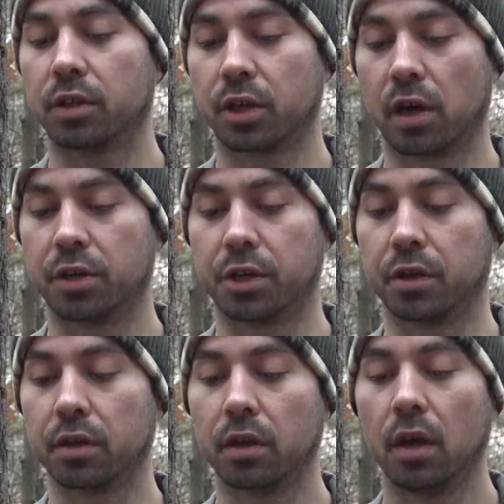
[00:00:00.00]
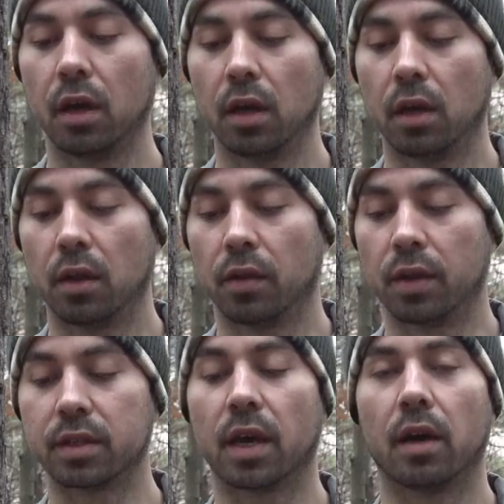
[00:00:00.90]
charging.
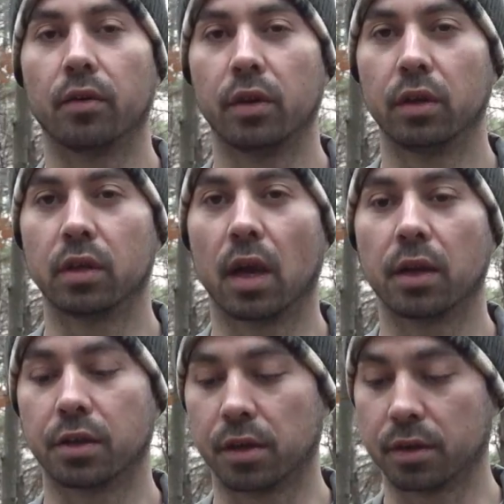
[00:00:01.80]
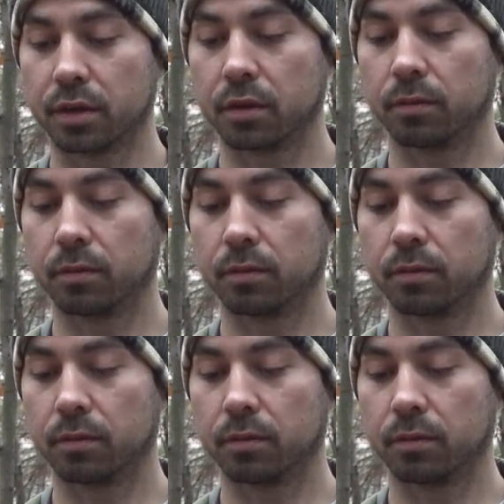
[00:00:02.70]
This got really dangerous.